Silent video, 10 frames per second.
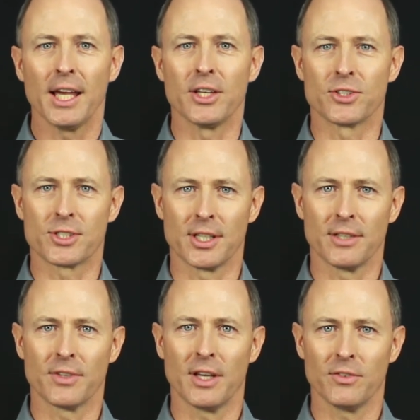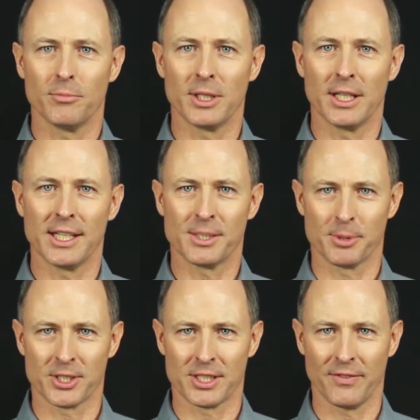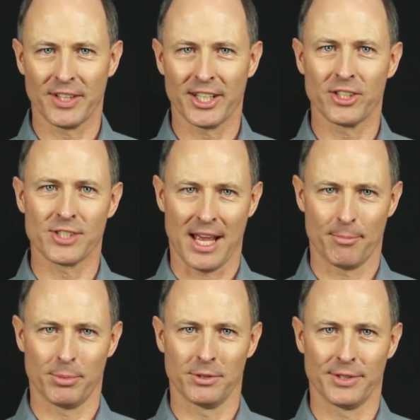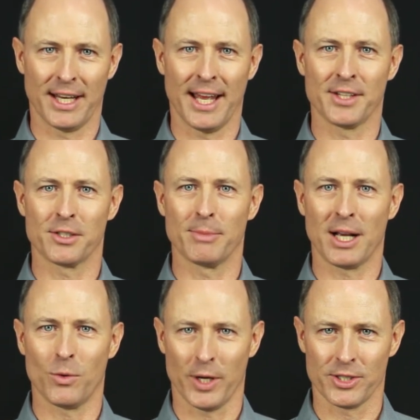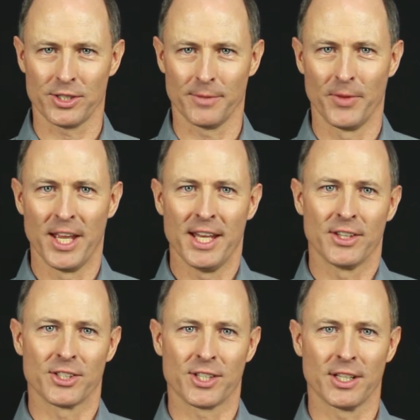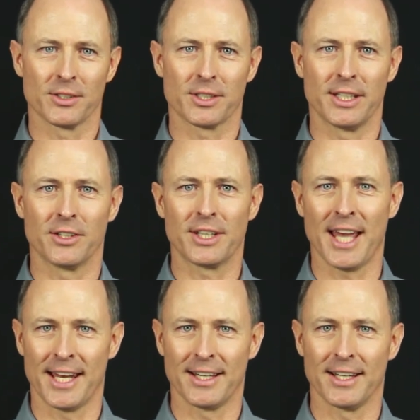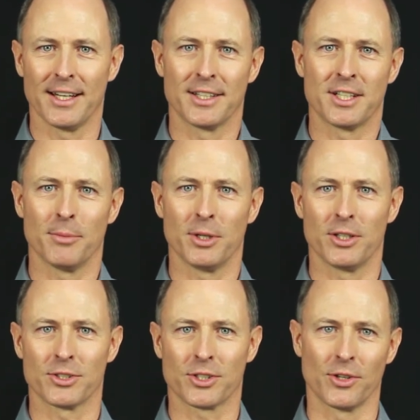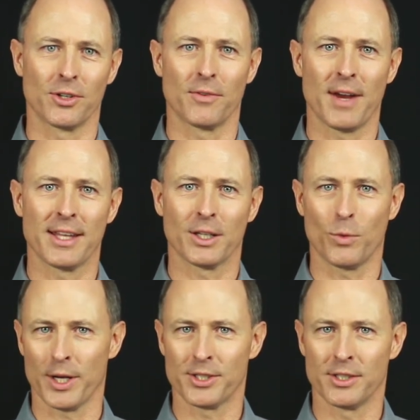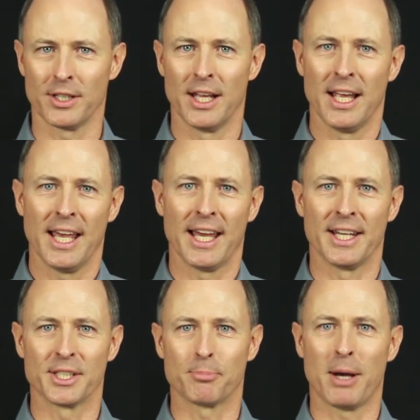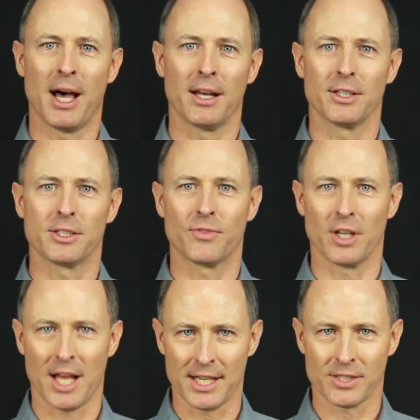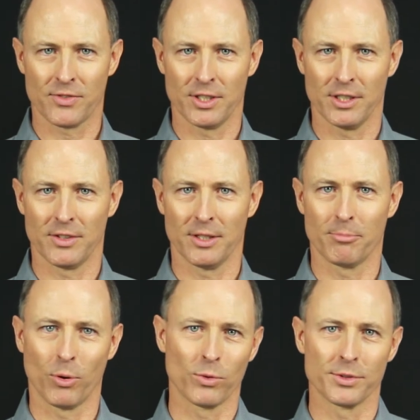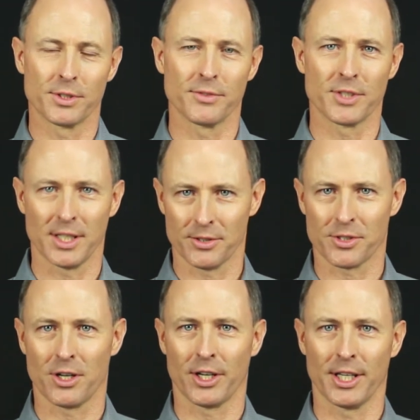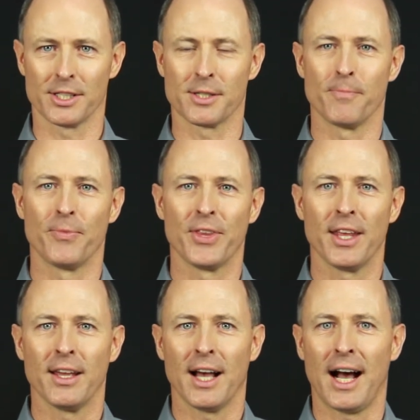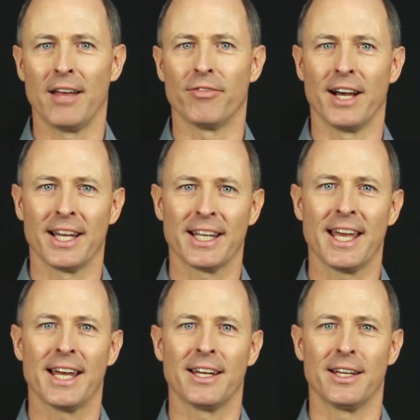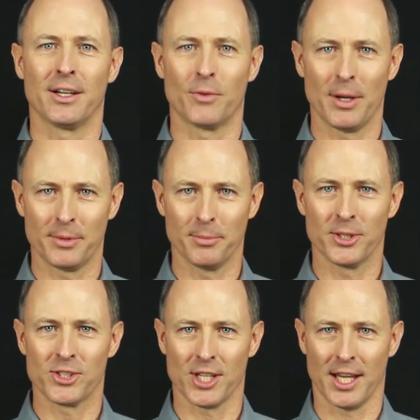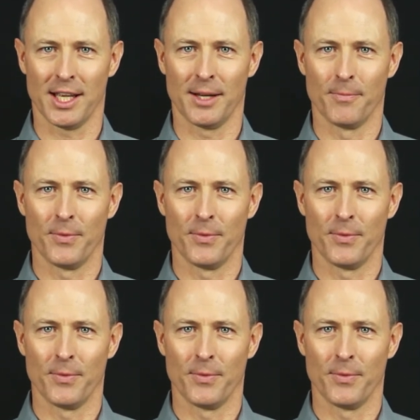Instead of giving me a specific example that answered my question, the sales leader candidate attempted to skirt around the question and his polished philosophy of the importance of sales targets. I finally had to interrupt him and say,